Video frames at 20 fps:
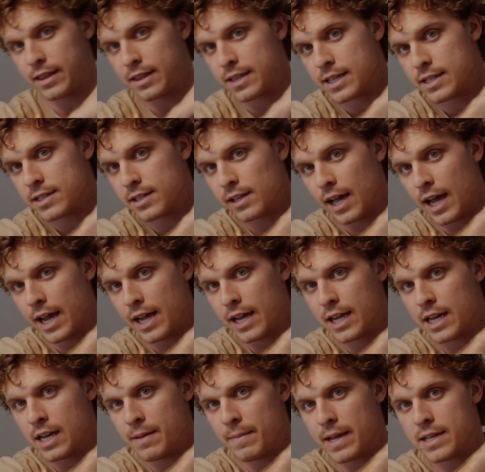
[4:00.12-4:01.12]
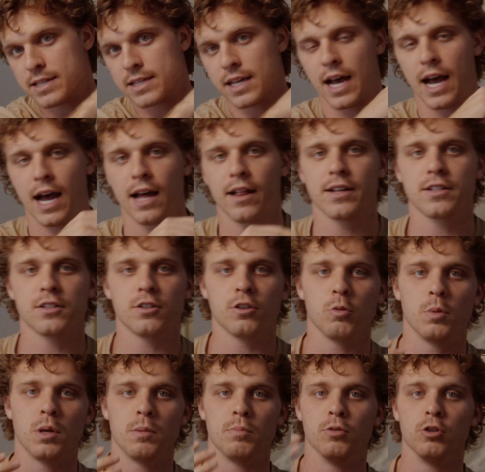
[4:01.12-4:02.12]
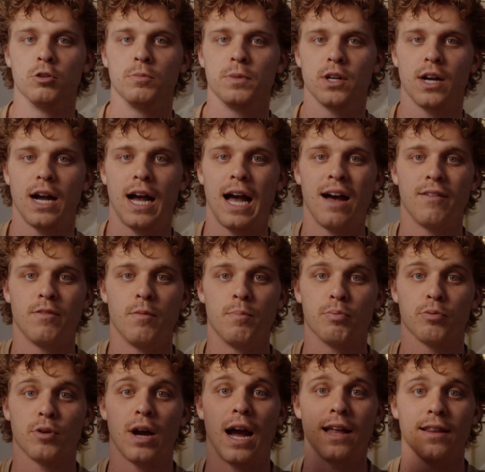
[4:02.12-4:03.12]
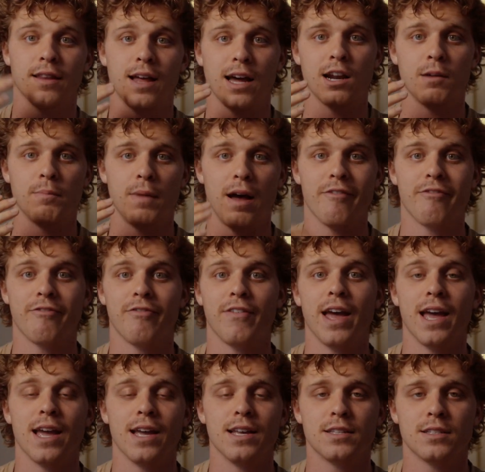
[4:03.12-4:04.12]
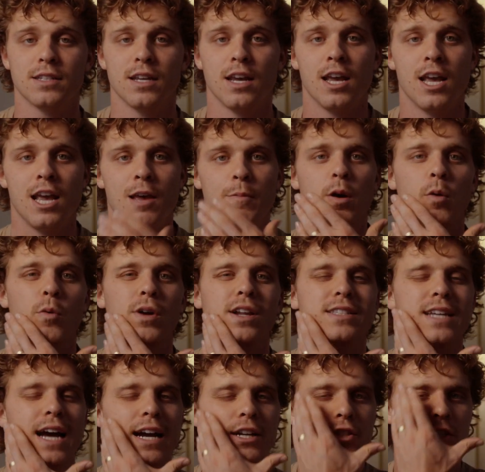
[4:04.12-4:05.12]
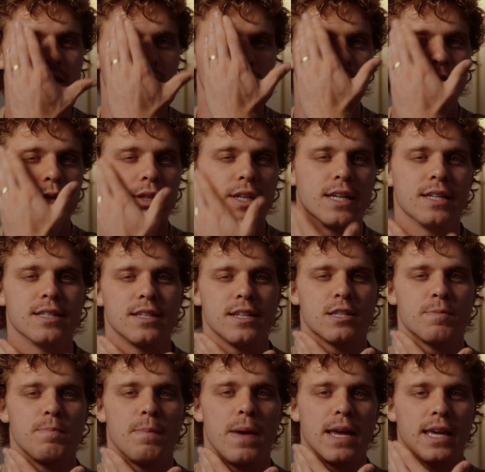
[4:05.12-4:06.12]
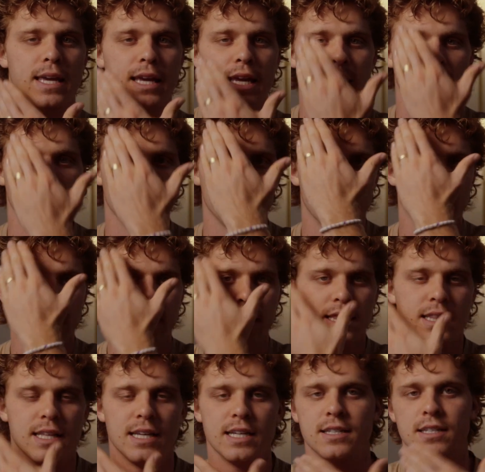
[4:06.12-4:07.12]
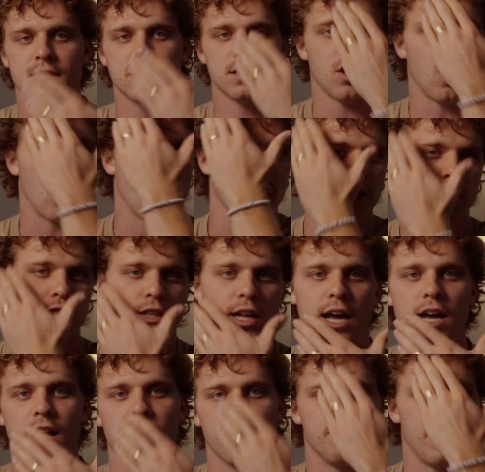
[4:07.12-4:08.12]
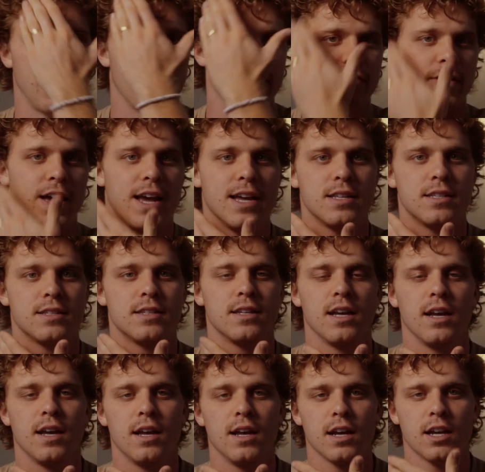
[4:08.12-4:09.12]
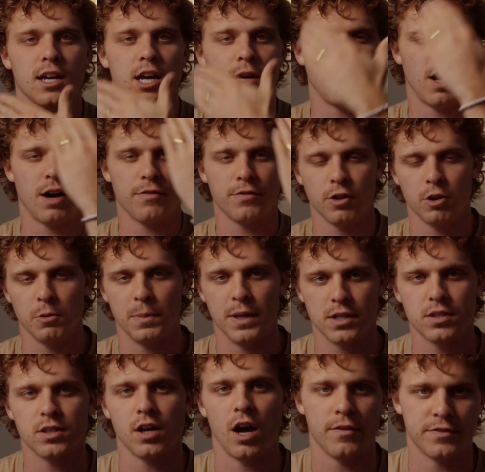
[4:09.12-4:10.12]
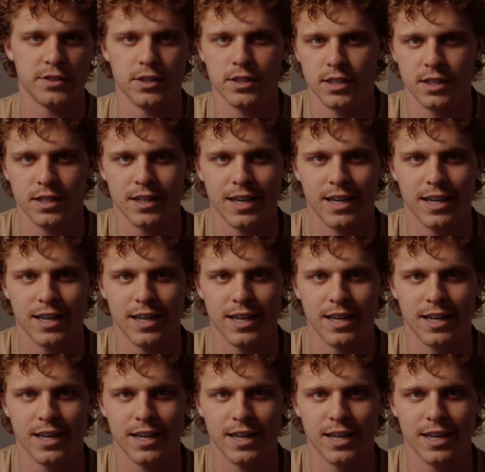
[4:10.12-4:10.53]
this light and it makes the highlights a little bit bloomier. I have a bright light on my face, but what it's actually doing is it's making this harsh light of my face come off a little bit softer to the